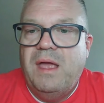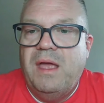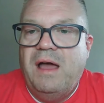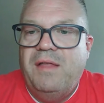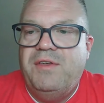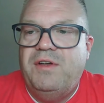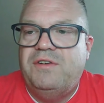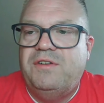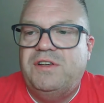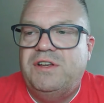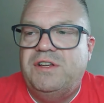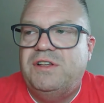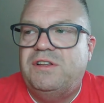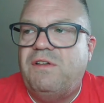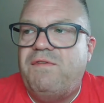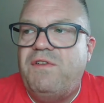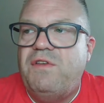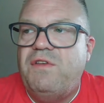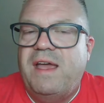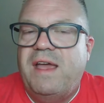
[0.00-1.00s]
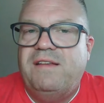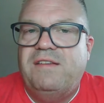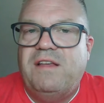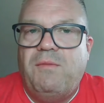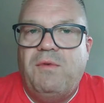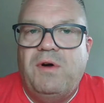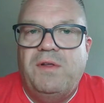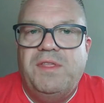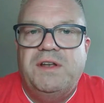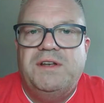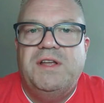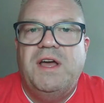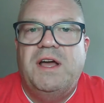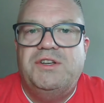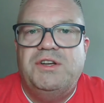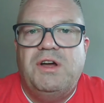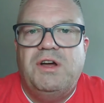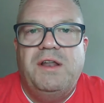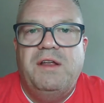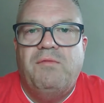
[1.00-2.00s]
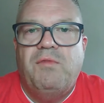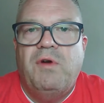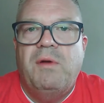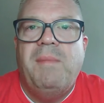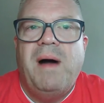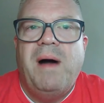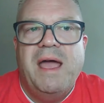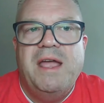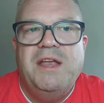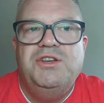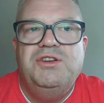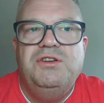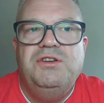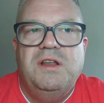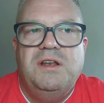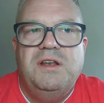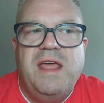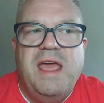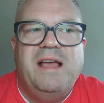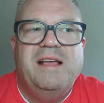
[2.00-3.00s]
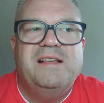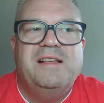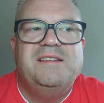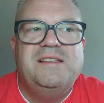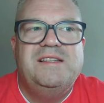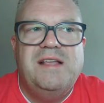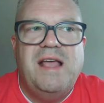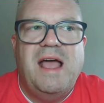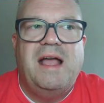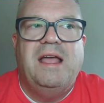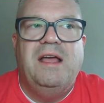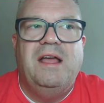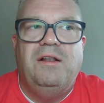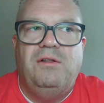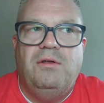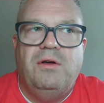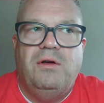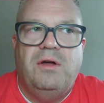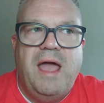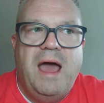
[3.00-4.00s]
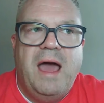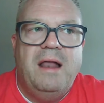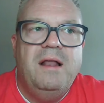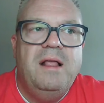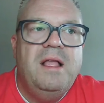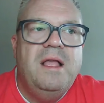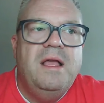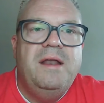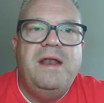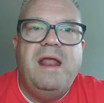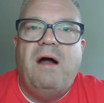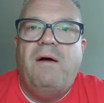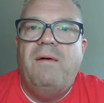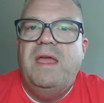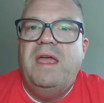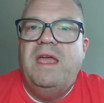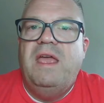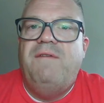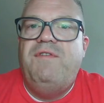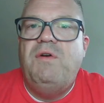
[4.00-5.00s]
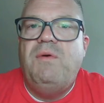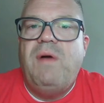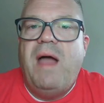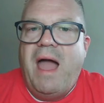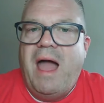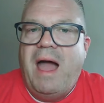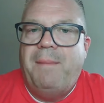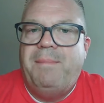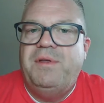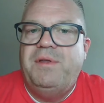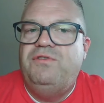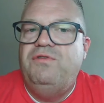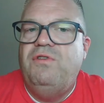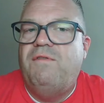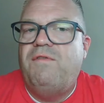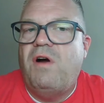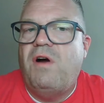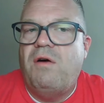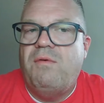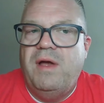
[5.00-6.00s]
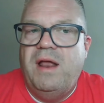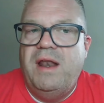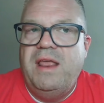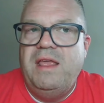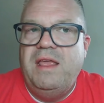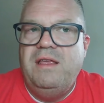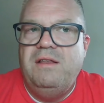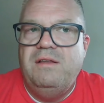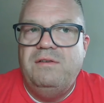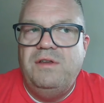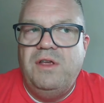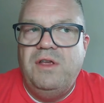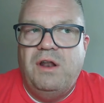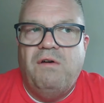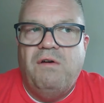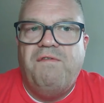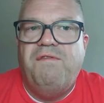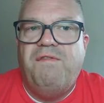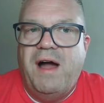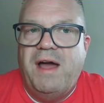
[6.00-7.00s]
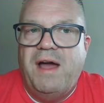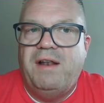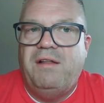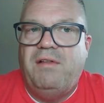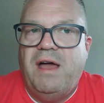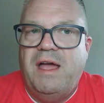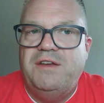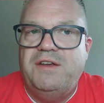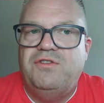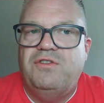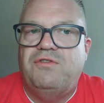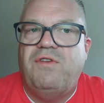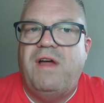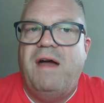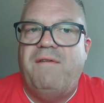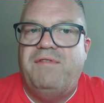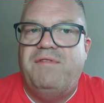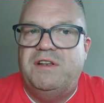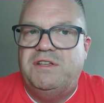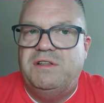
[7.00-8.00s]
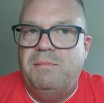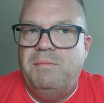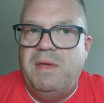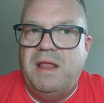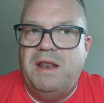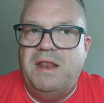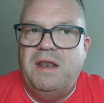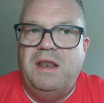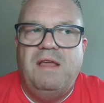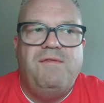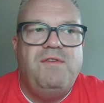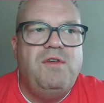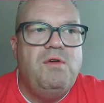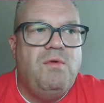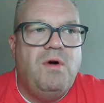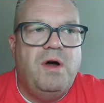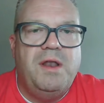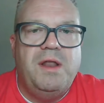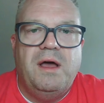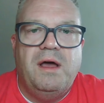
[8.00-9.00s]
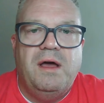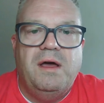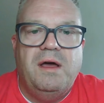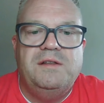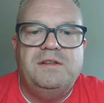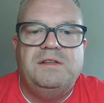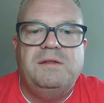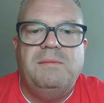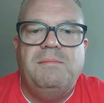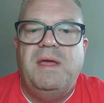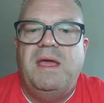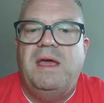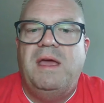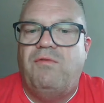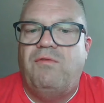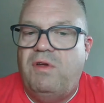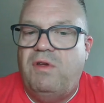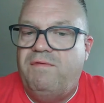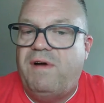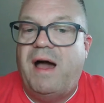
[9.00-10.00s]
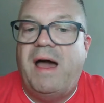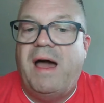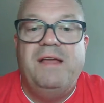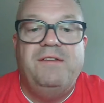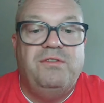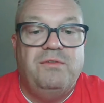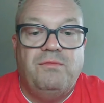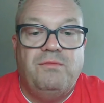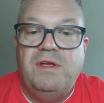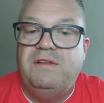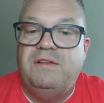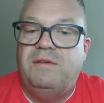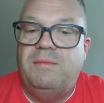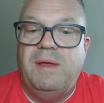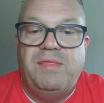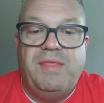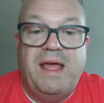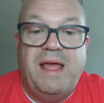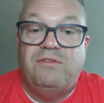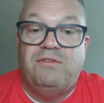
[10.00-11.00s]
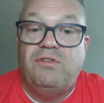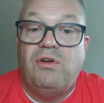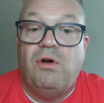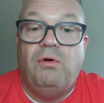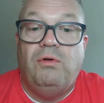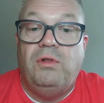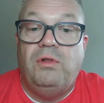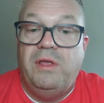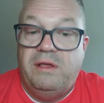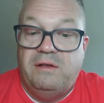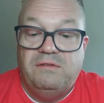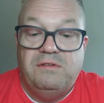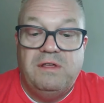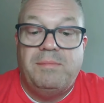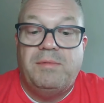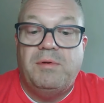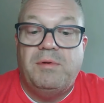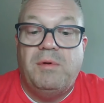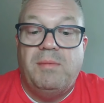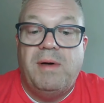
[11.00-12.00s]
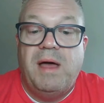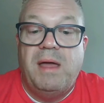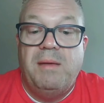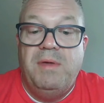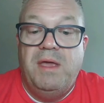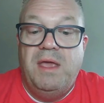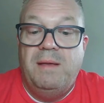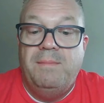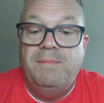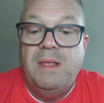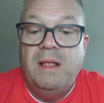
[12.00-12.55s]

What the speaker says: there's just a few things I wanted to touch on and remind you to take a second look at. Now, if you happen to have already, finalized your draft and submit it, if you want to unsubmit, revise, and resubmit, that is totally acceptable by me.